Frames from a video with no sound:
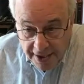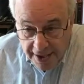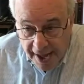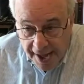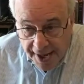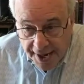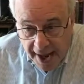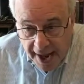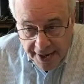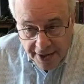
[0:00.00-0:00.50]

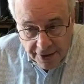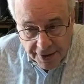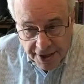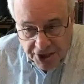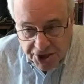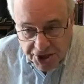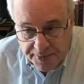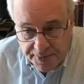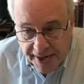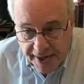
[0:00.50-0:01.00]
and I don't
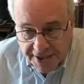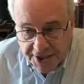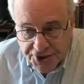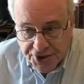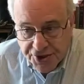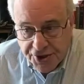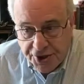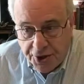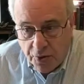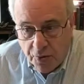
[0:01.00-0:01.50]
expect it's
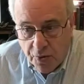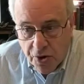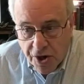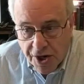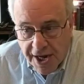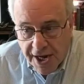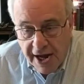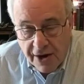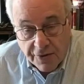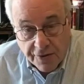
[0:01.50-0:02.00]
going to work
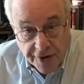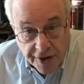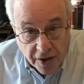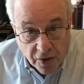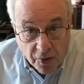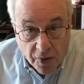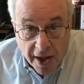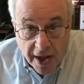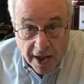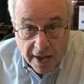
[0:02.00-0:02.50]
out real
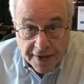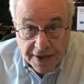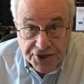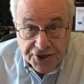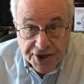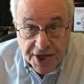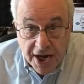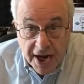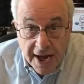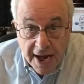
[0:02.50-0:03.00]
well this
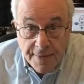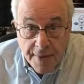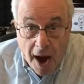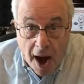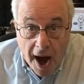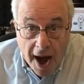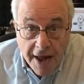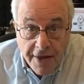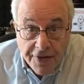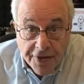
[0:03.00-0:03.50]
time
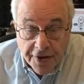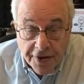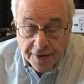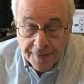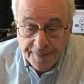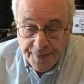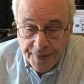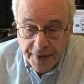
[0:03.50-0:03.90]
either.